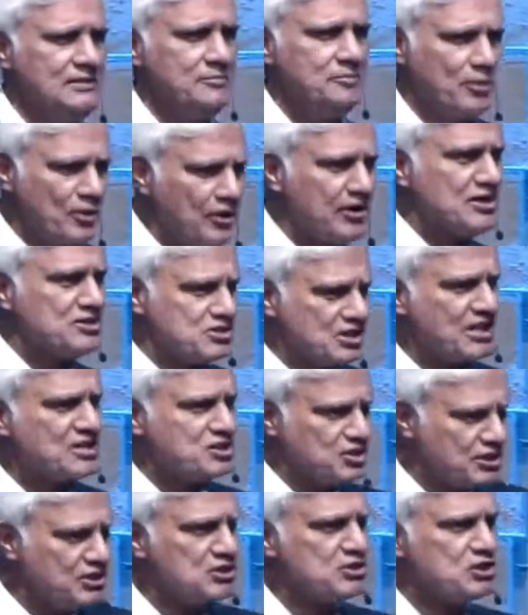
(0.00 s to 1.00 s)

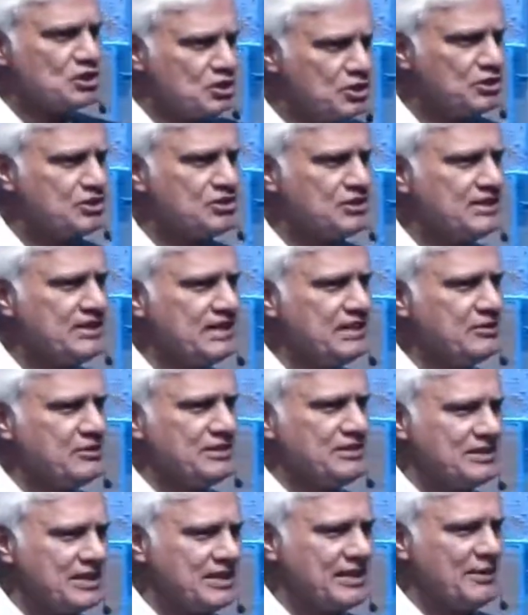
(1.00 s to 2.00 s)
Pluralization is a good thing.
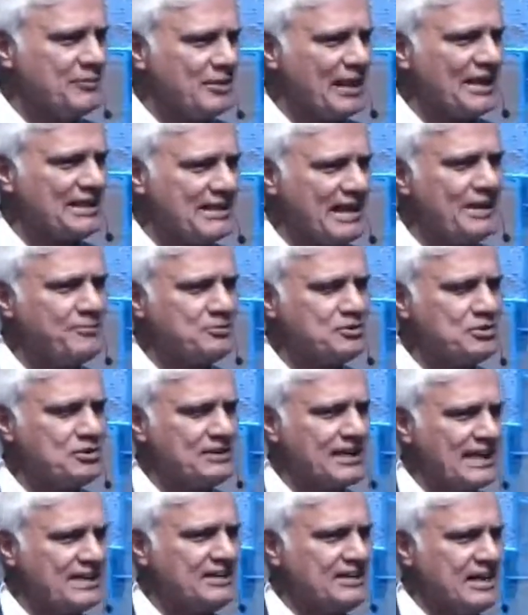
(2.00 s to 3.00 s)
When I came to
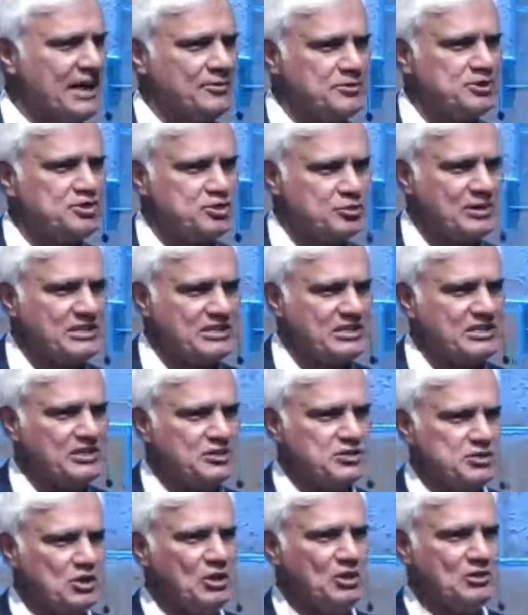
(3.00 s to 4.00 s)
Canada, I was 20
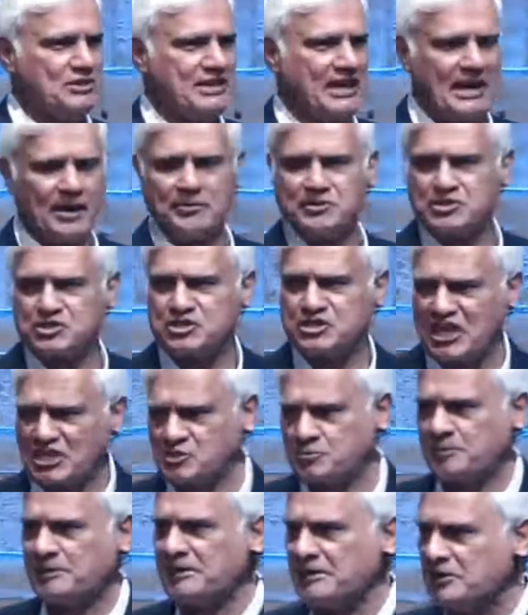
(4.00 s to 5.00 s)
years old, and I was
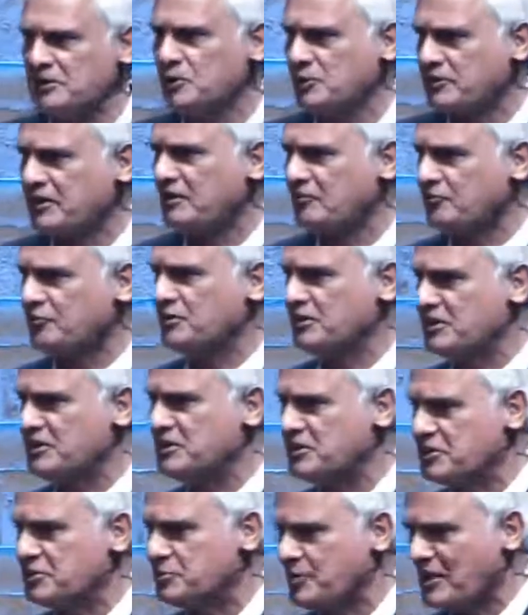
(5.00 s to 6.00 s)
desperately looking for an
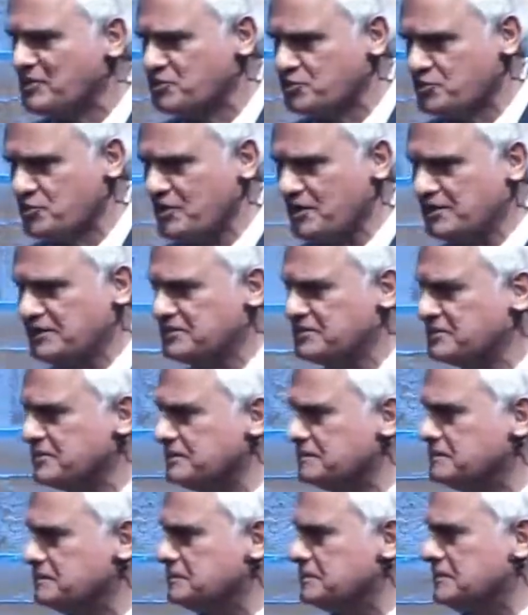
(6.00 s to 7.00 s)
Indian restaurant.
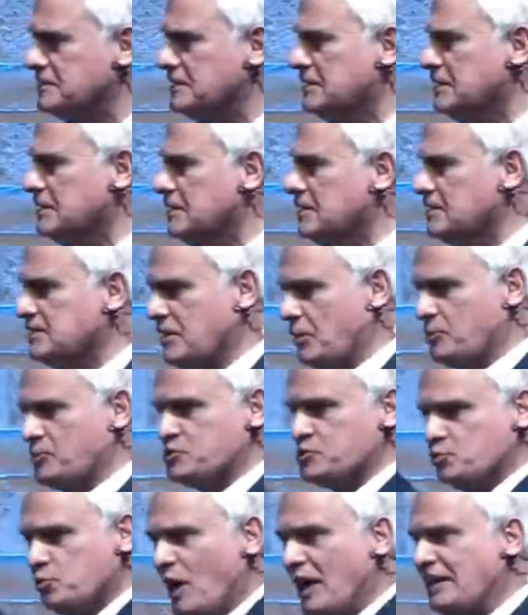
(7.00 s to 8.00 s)
There
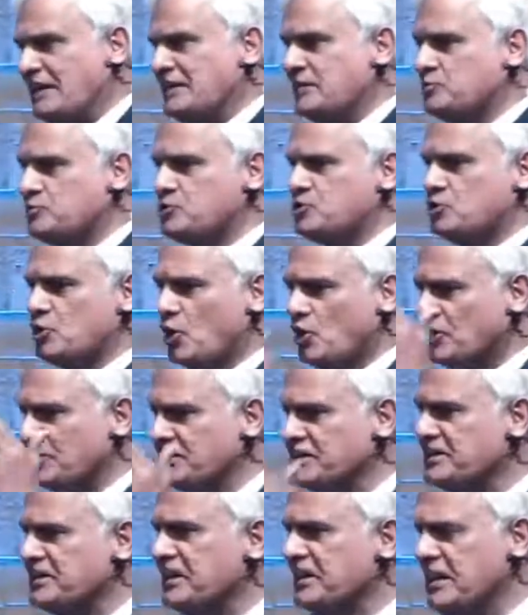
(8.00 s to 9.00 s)
was one, it was called
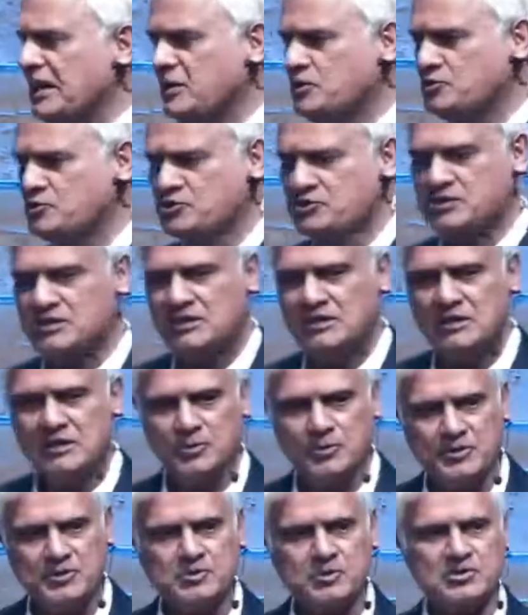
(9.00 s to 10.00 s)
India House,
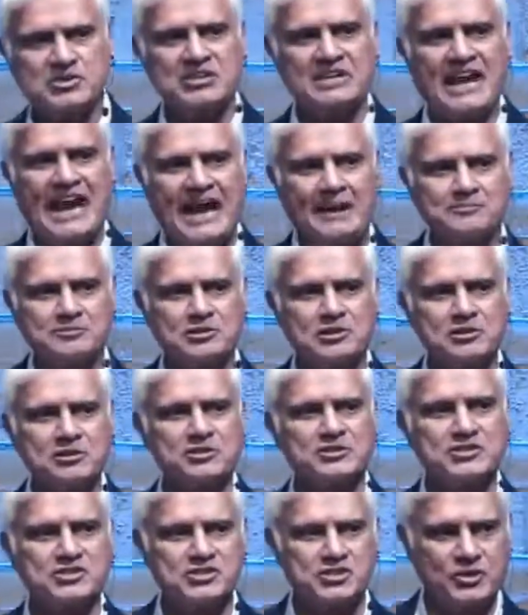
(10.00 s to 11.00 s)
which was an
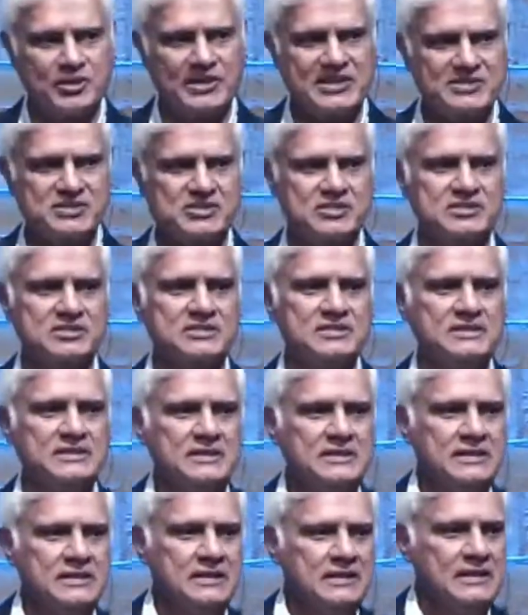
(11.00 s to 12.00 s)
absolute disgrace
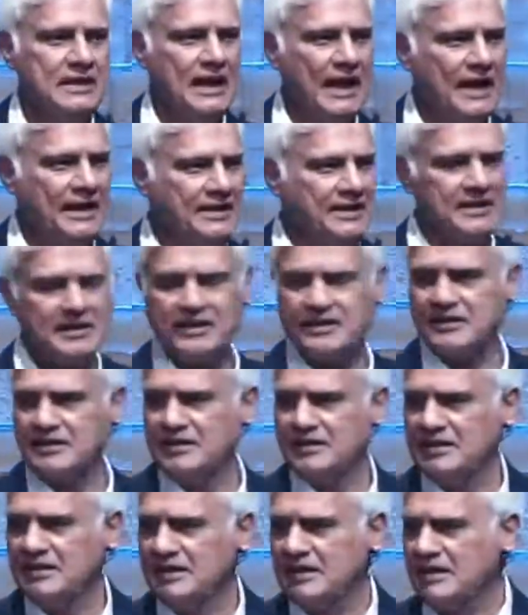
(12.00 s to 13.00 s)
and
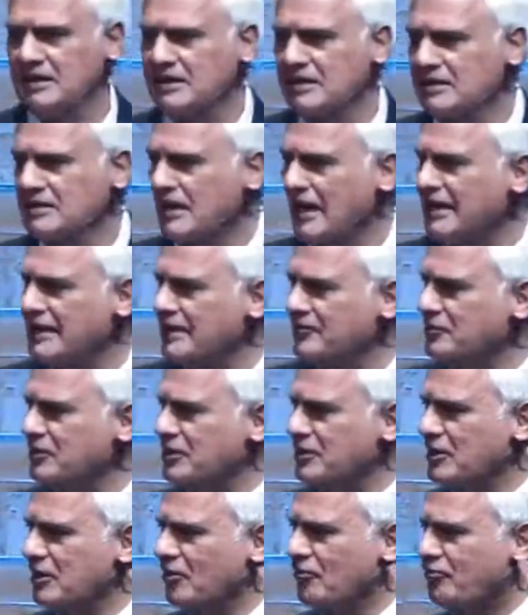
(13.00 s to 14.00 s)
a kind of
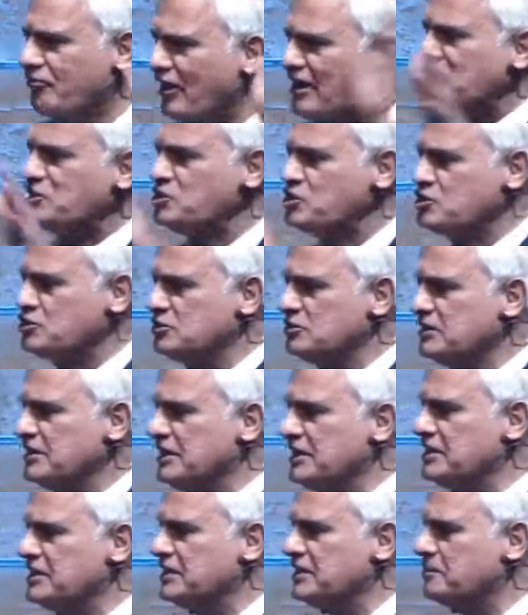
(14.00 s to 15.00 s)
an offense to the
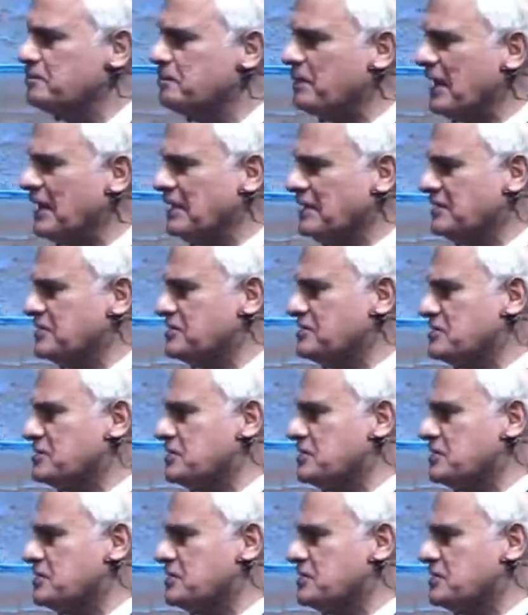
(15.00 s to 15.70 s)
Indian palate.